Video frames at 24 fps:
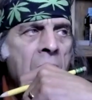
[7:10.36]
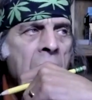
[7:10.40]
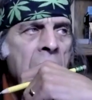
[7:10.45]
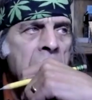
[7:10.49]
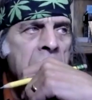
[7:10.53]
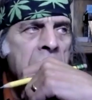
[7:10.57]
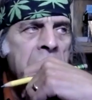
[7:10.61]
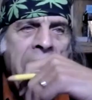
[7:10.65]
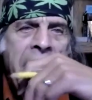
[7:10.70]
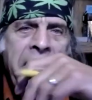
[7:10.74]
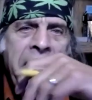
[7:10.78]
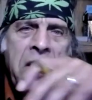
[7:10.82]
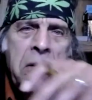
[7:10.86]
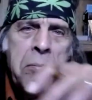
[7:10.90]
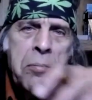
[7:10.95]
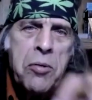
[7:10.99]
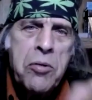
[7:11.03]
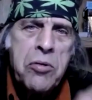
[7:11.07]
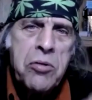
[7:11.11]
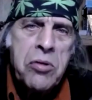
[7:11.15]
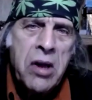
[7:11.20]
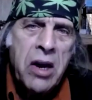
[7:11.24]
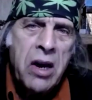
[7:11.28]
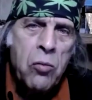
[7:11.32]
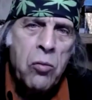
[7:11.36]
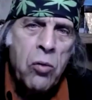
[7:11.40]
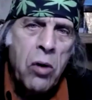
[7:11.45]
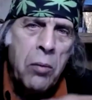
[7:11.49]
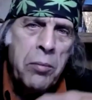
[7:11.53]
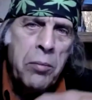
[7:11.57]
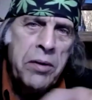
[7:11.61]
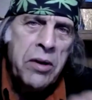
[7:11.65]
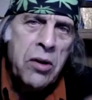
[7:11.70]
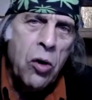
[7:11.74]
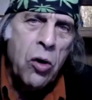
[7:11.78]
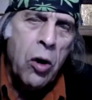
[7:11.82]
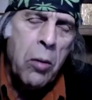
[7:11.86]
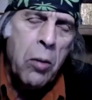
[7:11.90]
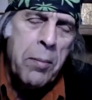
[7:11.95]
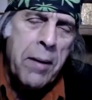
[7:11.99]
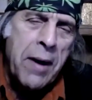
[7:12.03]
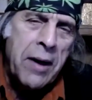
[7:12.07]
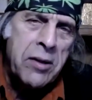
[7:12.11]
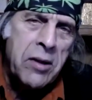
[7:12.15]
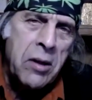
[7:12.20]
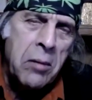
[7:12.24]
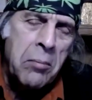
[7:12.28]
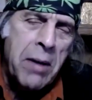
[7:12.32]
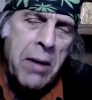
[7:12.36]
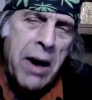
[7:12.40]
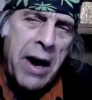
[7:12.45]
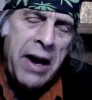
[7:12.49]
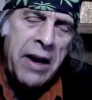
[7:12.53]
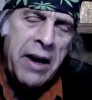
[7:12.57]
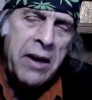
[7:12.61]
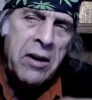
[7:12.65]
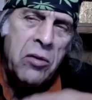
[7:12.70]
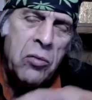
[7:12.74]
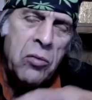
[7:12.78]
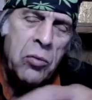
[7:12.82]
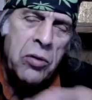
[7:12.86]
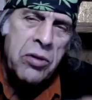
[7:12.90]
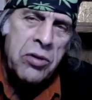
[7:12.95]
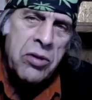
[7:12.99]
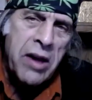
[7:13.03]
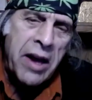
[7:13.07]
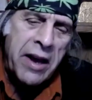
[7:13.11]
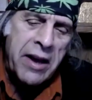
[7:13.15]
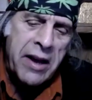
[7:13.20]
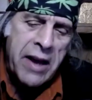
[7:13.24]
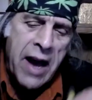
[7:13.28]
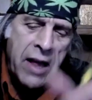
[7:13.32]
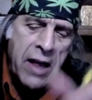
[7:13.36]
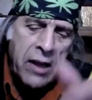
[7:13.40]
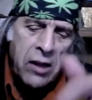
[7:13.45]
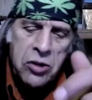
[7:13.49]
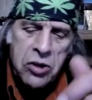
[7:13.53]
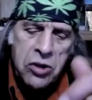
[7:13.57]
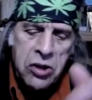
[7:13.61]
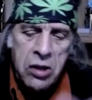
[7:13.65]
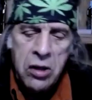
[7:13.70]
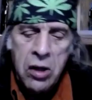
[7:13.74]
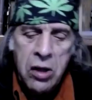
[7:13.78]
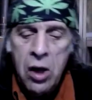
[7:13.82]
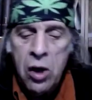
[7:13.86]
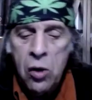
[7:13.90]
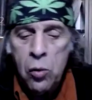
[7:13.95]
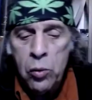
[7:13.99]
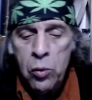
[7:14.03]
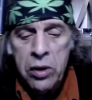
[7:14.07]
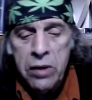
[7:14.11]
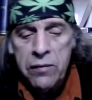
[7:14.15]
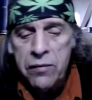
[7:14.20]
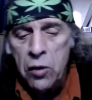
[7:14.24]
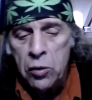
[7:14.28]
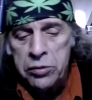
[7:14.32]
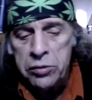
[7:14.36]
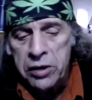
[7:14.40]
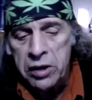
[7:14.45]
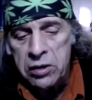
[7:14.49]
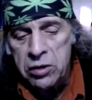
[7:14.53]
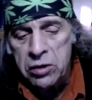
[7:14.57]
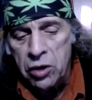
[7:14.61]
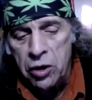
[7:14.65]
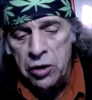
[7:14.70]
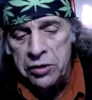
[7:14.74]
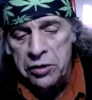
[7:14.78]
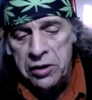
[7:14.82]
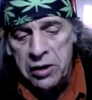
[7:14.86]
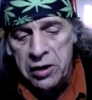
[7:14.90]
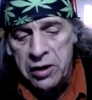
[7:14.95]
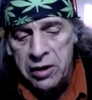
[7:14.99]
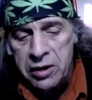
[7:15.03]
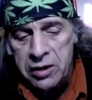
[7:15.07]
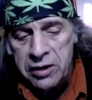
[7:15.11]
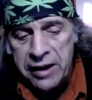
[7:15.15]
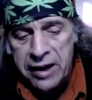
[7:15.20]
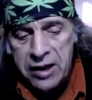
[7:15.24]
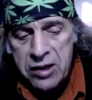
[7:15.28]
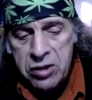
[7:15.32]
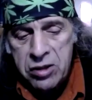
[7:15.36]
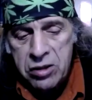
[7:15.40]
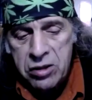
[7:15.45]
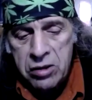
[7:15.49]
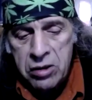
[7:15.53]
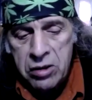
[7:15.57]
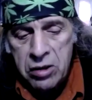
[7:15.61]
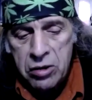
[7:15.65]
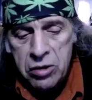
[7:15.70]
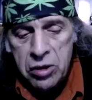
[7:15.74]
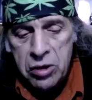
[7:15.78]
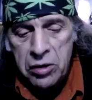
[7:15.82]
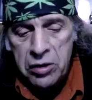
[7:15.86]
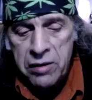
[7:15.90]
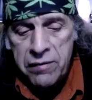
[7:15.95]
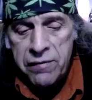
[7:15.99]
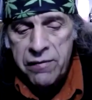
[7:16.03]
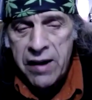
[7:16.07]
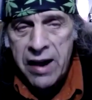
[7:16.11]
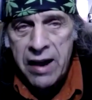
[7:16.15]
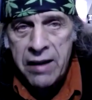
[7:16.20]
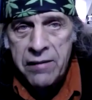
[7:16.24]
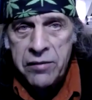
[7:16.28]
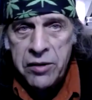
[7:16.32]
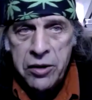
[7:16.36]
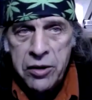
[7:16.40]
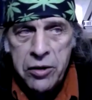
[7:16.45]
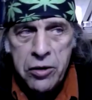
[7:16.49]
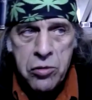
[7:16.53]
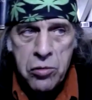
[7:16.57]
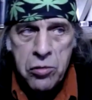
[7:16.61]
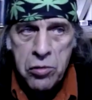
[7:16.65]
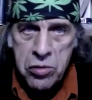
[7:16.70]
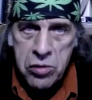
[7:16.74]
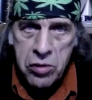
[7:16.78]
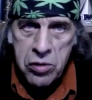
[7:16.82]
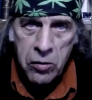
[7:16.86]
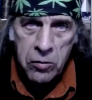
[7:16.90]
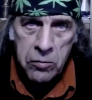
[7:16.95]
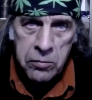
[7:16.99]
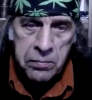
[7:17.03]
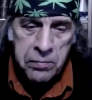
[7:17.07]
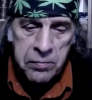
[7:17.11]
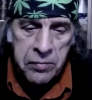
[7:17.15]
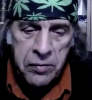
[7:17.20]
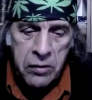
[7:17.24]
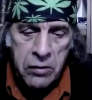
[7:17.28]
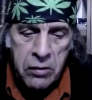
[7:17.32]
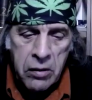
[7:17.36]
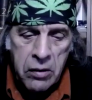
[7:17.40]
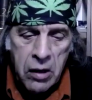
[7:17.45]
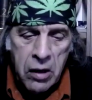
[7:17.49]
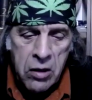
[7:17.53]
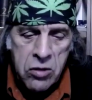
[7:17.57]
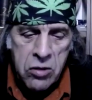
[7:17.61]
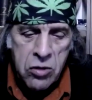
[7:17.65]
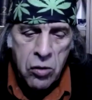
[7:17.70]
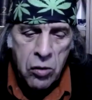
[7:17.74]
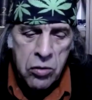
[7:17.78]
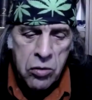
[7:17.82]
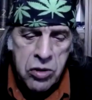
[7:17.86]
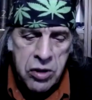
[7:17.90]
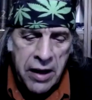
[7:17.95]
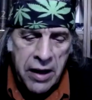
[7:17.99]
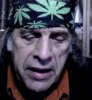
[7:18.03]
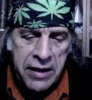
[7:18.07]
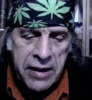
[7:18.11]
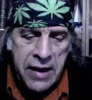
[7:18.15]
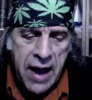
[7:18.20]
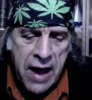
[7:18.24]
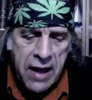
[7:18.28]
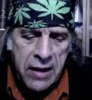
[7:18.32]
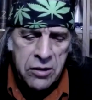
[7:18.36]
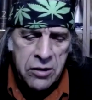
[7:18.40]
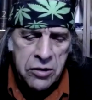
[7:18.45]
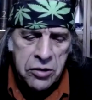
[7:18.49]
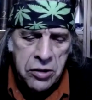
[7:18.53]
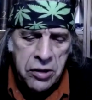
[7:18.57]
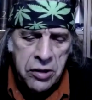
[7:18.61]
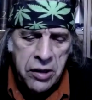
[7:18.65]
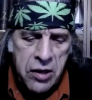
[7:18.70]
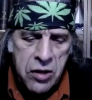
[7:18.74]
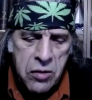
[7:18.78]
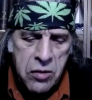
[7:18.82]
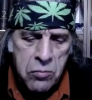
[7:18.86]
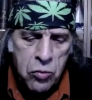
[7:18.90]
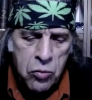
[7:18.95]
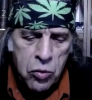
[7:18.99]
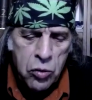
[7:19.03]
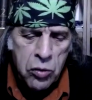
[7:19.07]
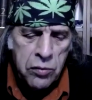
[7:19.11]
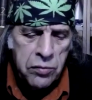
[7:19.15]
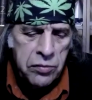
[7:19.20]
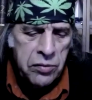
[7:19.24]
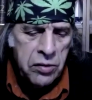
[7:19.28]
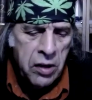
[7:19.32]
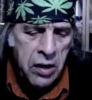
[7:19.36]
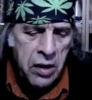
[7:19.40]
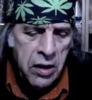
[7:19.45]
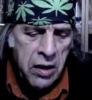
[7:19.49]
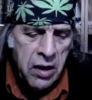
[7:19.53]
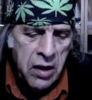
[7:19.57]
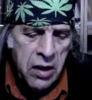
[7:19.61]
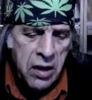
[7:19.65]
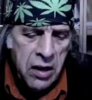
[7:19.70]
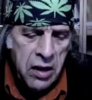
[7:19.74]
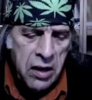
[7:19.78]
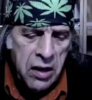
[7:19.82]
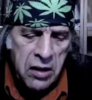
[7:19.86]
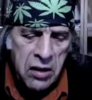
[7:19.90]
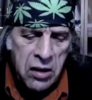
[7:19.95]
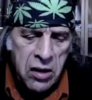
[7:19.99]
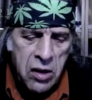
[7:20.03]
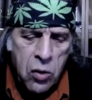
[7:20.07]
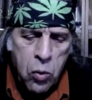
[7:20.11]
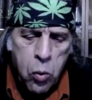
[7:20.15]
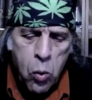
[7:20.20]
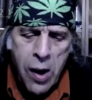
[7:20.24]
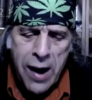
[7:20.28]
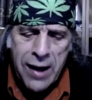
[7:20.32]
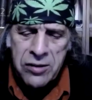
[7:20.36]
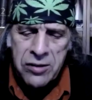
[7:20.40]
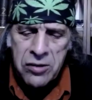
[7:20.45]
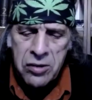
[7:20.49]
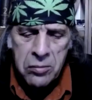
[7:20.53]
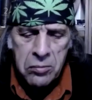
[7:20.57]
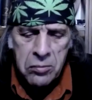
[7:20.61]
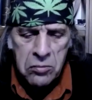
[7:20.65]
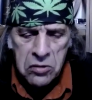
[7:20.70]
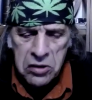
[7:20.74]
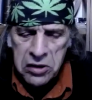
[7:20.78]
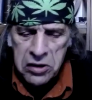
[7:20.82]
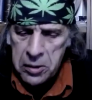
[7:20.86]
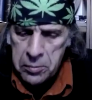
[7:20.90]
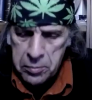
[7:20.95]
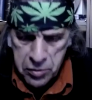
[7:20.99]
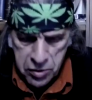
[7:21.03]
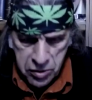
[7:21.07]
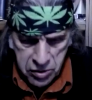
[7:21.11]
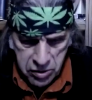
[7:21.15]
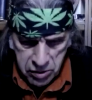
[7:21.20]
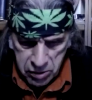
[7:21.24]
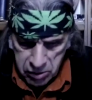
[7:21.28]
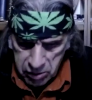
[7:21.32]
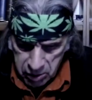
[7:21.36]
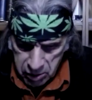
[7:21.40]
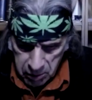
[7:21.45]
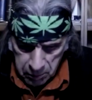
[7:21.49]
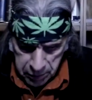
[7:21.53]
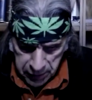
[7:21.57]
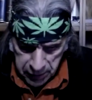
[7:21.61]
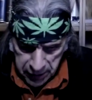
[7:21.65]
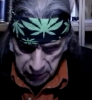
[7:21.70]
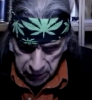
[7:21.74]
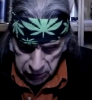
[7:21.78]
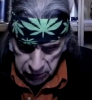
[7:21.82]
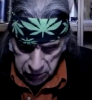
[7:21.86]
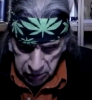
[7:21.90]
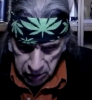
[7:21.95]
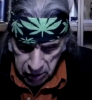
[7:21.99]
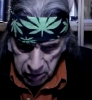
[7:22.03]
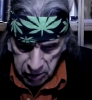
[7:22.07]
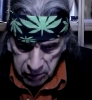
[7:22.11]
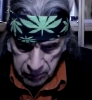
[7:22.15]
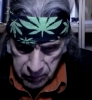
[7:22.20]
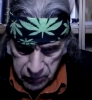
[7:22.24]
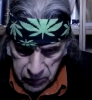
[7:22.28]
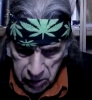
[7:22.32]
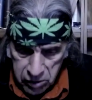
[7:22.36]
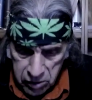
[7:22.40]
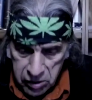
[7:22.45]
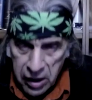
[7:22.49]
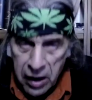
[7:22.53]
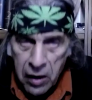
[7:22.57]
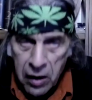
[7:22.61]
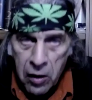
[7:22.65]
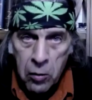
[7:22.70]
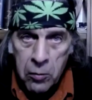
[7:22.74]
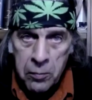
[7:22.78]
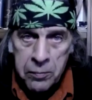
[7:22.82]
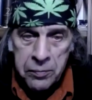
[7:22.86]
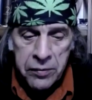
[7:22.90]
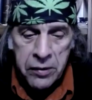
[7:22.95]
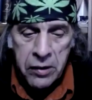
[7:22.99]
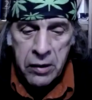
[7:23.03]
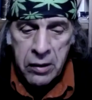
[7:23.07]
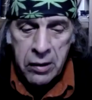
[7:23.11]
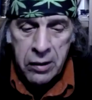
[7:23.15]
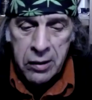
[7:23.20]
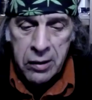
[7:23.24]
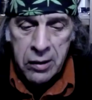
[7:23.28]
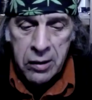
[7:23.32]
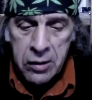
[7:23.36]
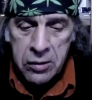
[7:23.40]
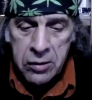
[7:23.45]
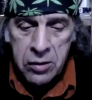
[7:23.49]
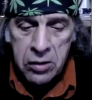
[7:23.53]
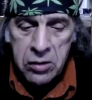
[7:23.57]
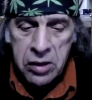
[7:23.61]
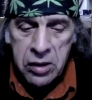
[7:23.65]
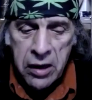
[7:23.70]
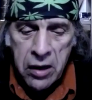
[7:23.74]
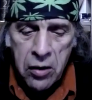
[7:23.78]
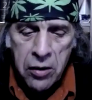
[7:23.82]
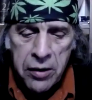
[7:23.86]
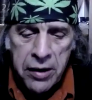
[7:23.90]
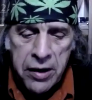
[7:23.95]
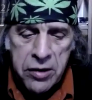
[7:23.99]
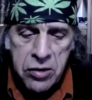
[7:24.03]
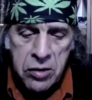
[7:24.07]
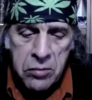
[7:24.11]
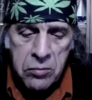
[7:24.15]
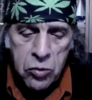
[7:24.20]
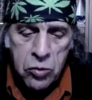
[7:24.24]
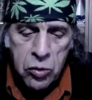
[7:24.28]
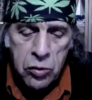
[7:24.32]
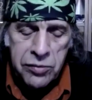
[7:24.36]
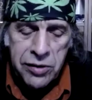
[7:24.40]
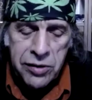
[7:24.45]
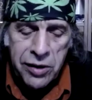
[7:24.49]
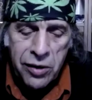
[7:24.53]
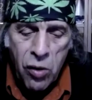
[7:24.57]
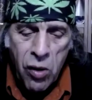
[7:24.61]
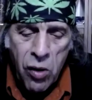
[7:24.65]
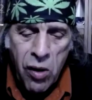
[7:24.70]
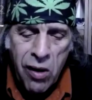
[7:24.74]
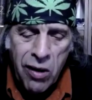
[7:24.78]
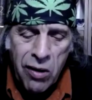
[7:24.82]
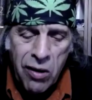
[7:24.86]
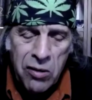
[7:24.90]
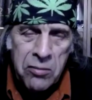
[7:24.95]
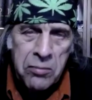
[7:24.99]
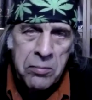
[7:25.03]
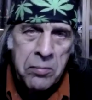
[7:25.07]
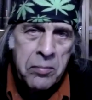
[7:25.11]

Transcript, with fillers: 90% of what we know about the mind with psychology, we've only learned in the last 35 years or so. So psychology has moved in quantum leaps compared to the tarot. The tarot hasn't moved at all